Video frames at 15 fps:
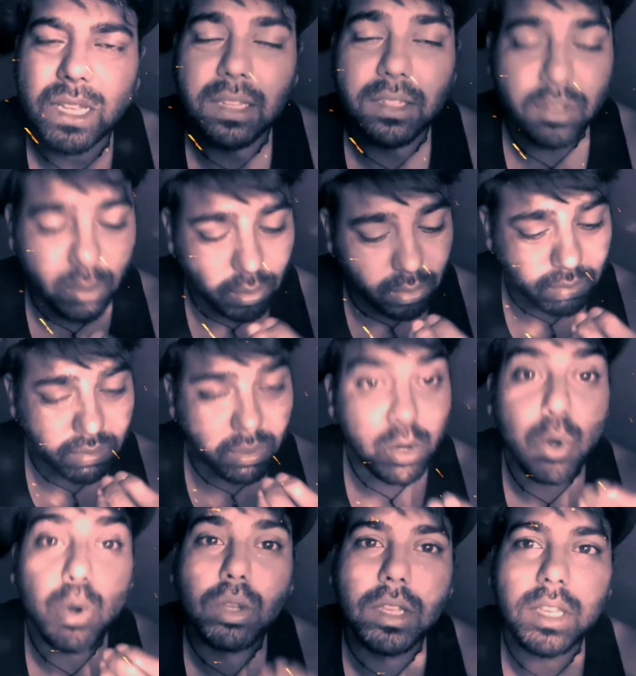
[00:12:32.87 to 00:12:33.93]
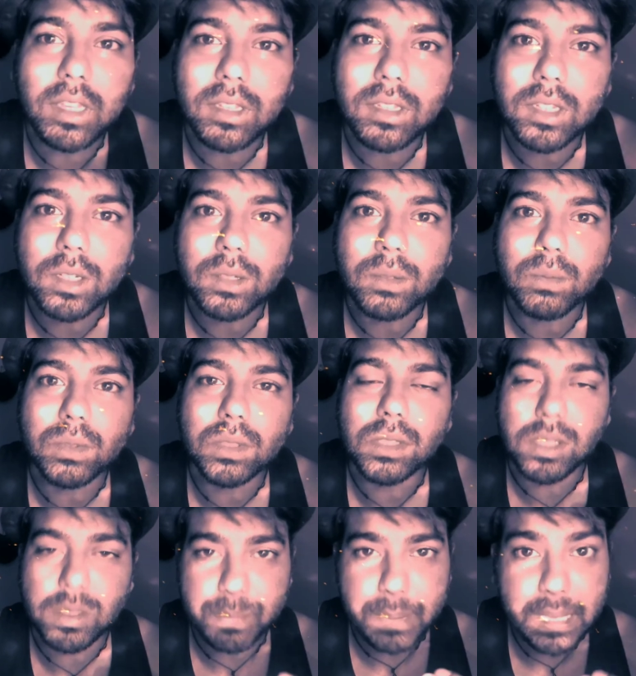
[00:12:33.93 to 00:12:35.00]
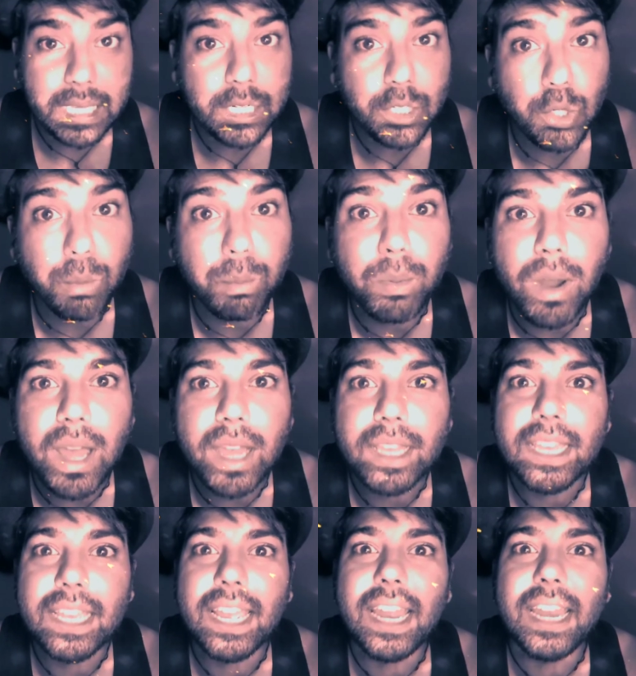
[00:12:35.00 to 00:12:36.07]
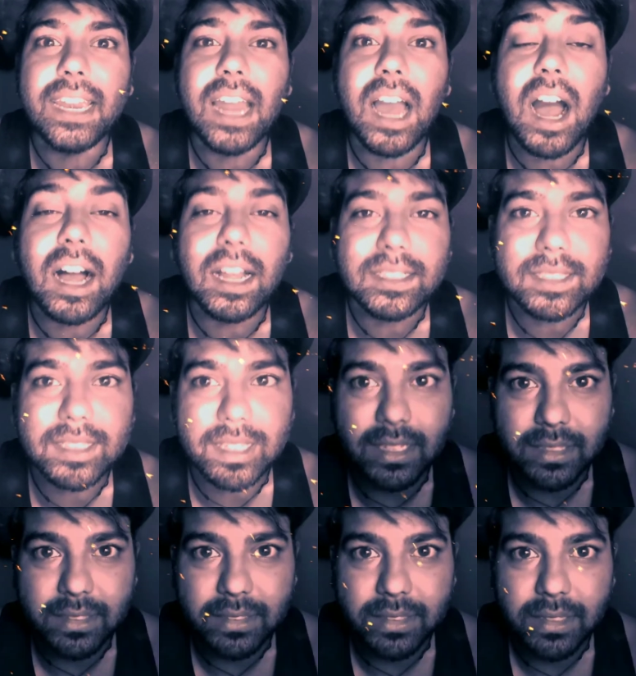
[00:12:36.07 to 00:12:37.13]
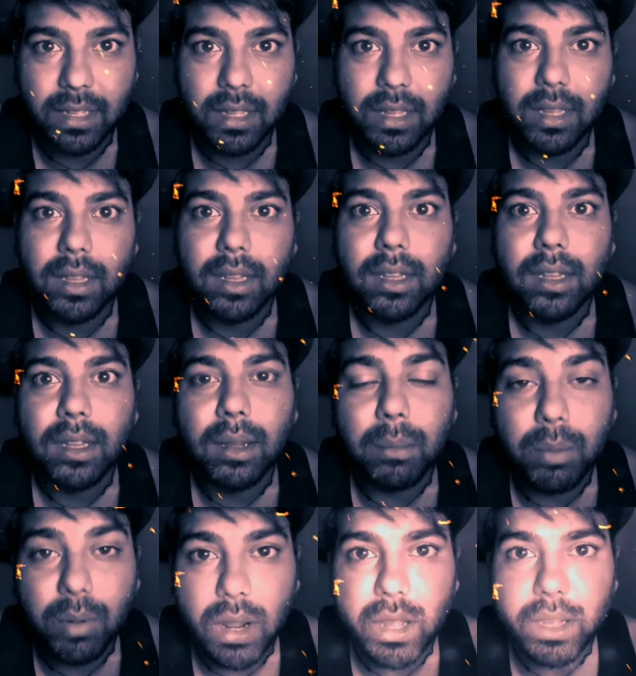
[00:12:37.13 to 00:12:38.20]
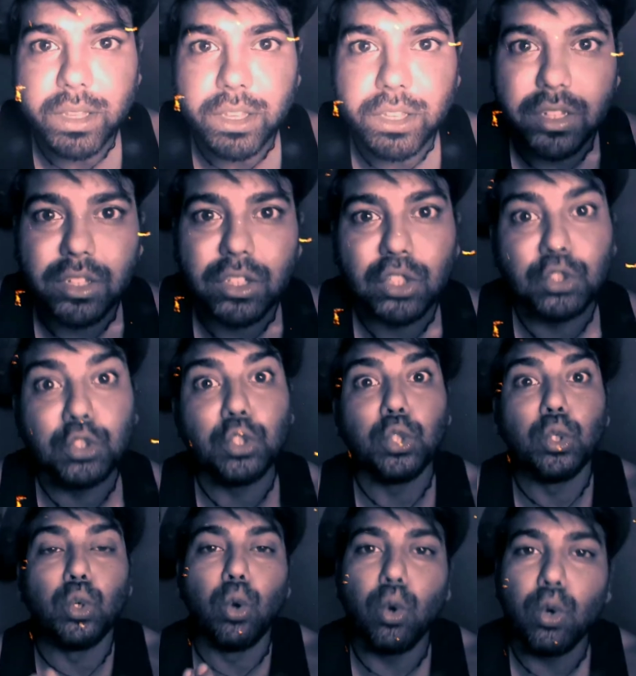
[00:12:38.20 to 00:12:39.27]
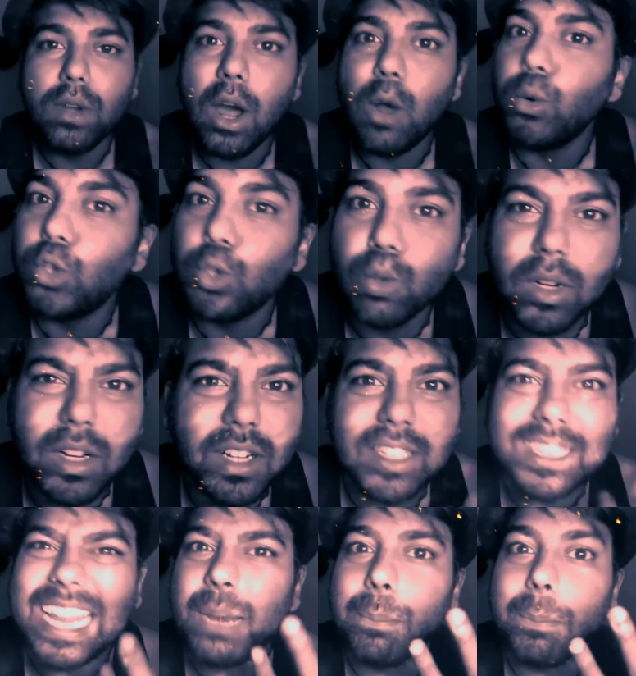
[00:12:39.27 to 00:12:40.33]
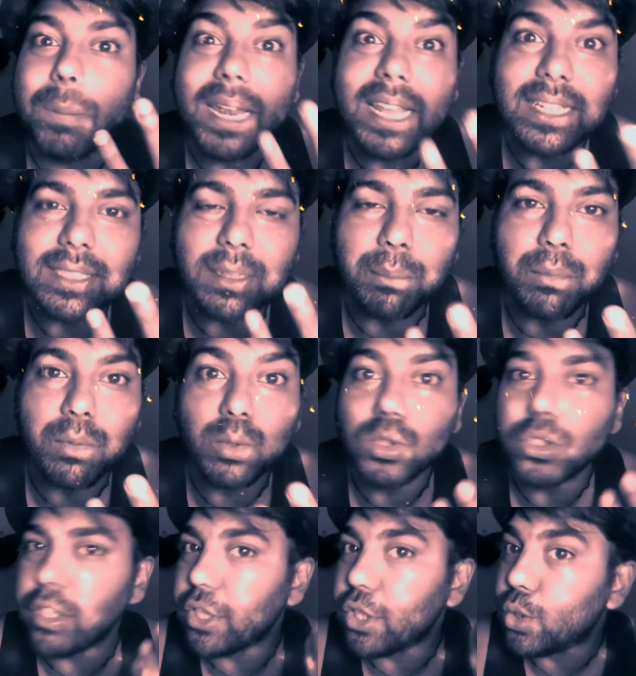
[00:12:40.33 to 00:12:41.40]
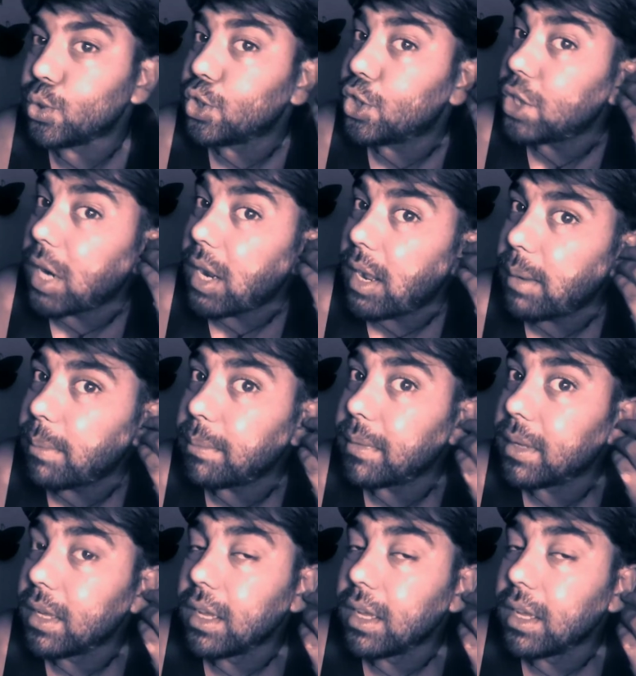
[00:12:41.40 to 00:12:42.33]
So Loki was speaking to Bragi and asking Bragi to go down to earth and play some music to charm